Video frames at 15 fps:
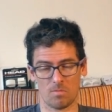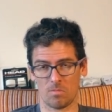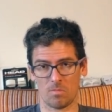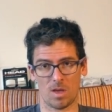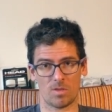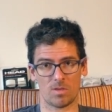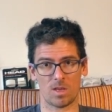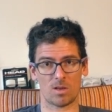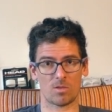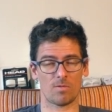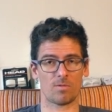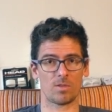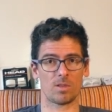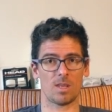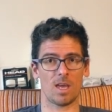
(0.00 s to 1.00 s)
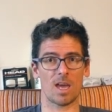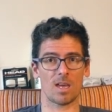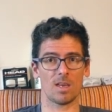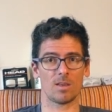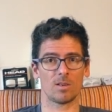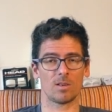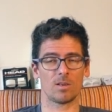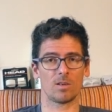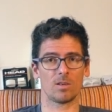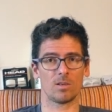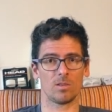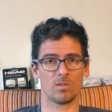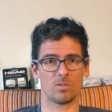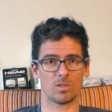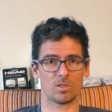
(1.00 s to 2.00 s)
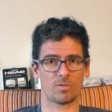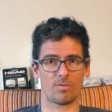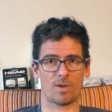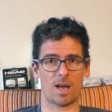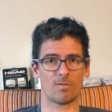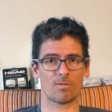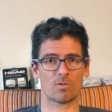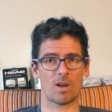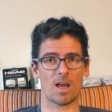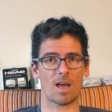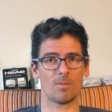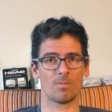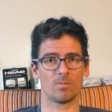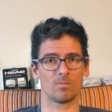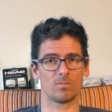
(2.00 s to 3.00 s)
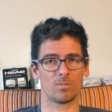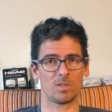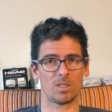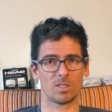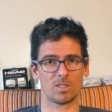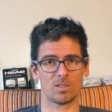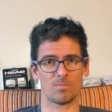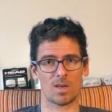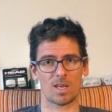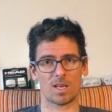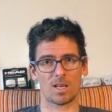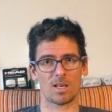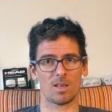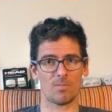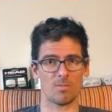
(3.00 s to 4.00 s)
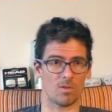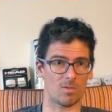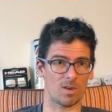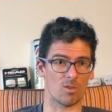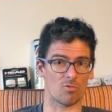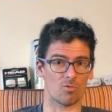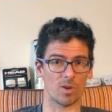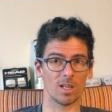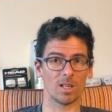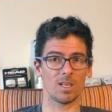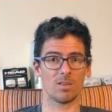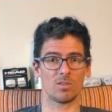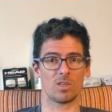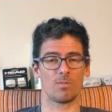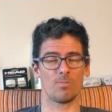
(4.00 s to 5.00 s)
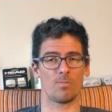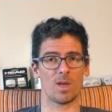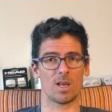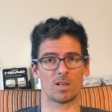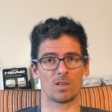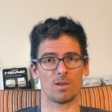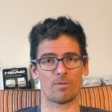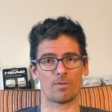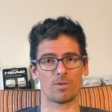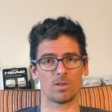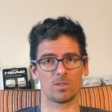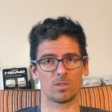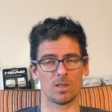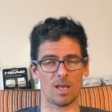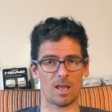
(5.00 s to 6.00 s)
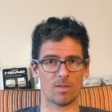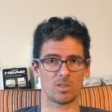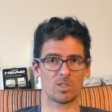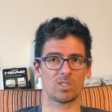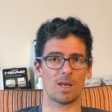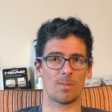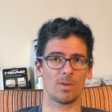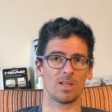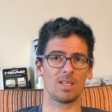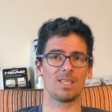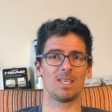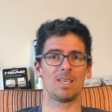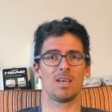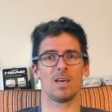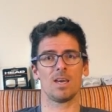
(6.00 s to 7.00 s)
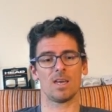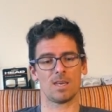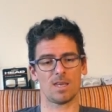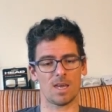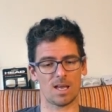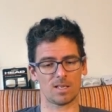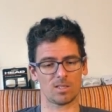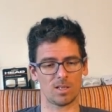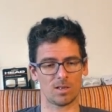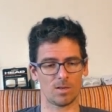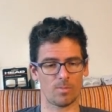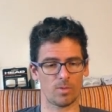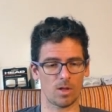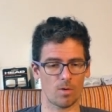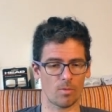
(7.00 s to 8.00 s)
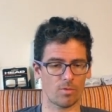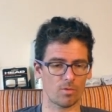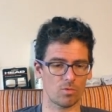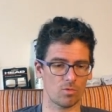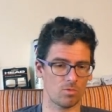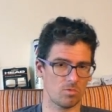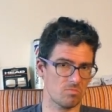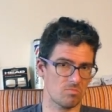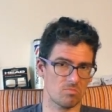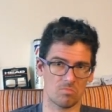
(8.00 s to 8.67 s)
at the end of the day just 5 gram does it make any really big difference in the stability yes in the plow through